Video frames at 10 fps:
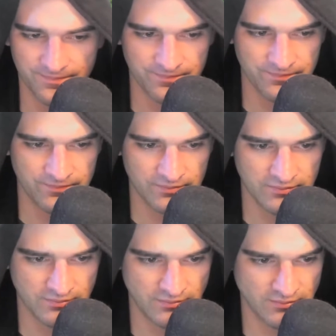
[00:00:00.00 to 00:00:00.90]

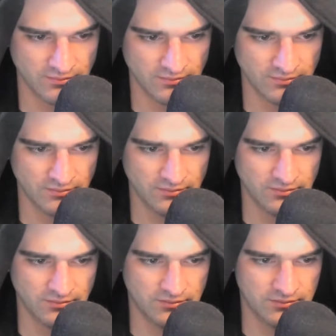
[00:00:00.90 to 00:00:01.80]

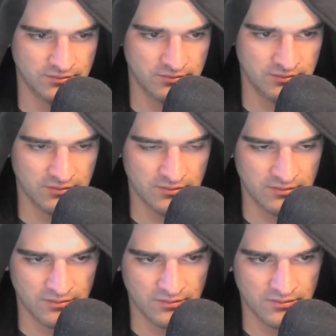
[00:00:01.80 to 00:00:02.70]

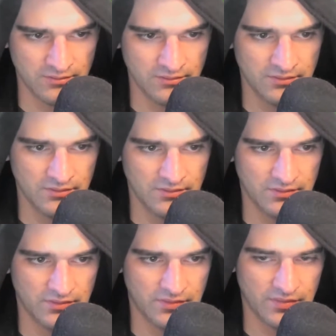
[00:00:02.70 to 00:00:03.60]

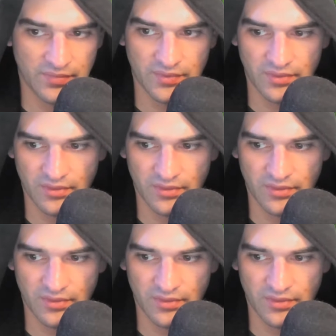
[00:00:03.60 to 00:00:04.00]
(silence)